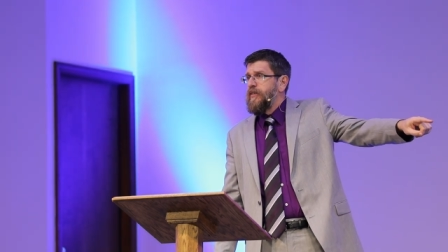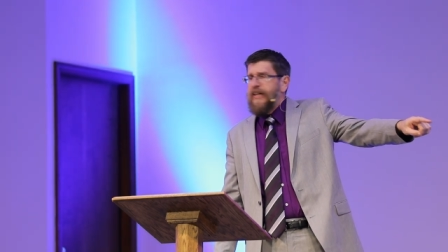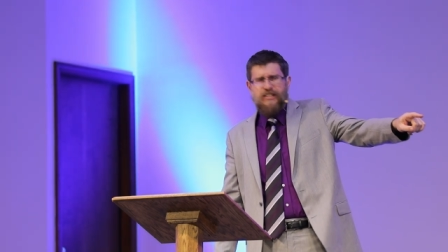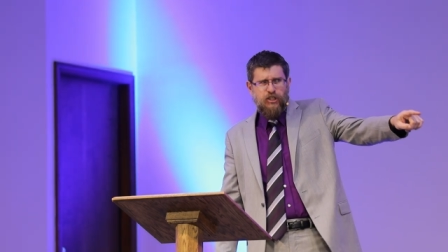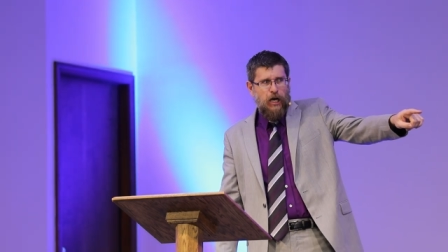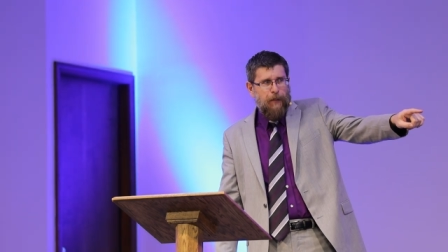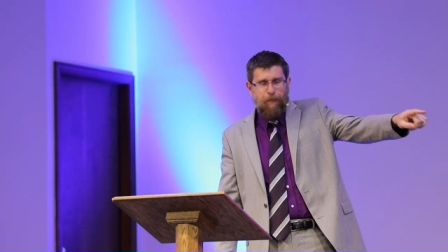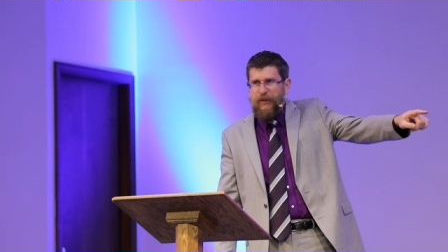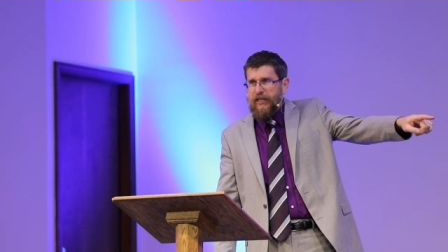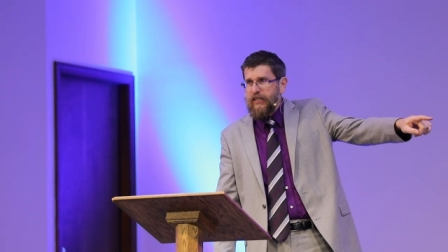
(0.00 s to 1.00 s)
That's
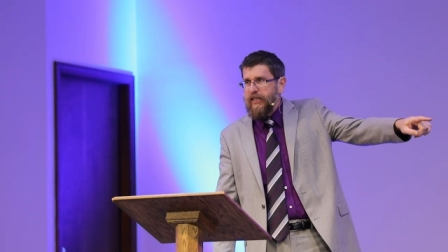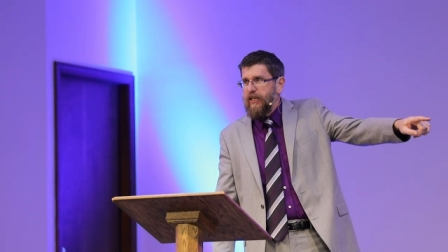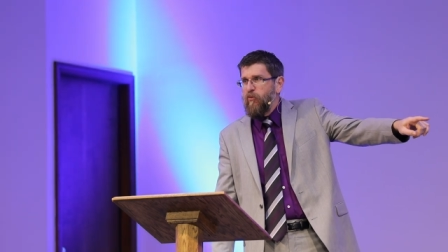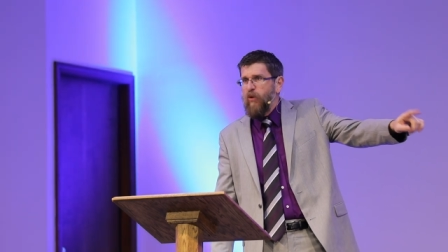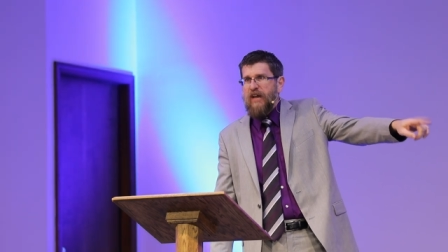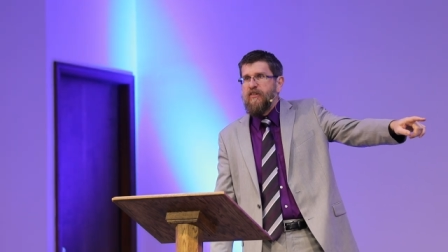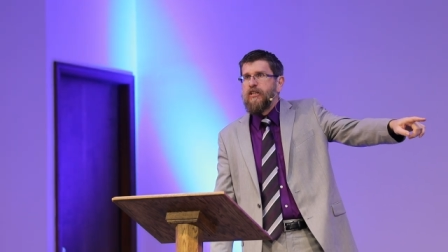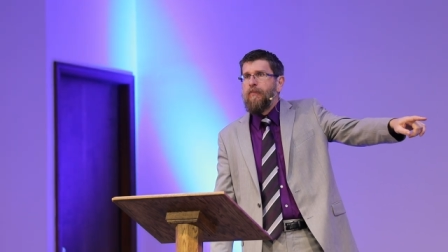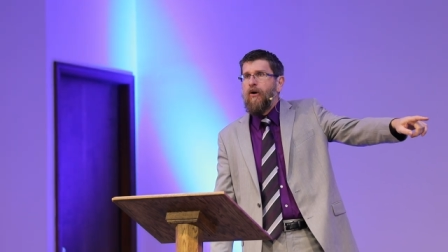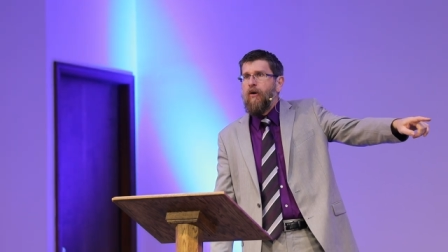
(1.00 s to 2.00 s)
not picketing and waving
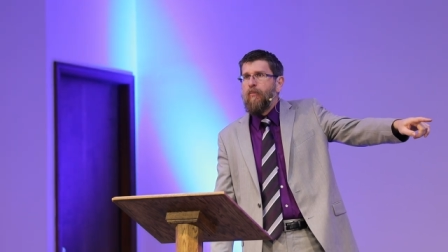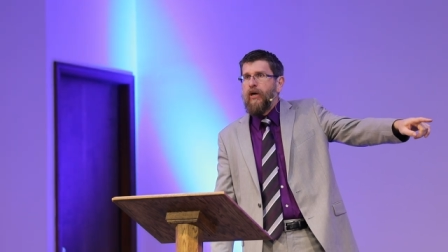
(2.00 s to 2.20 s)
the palm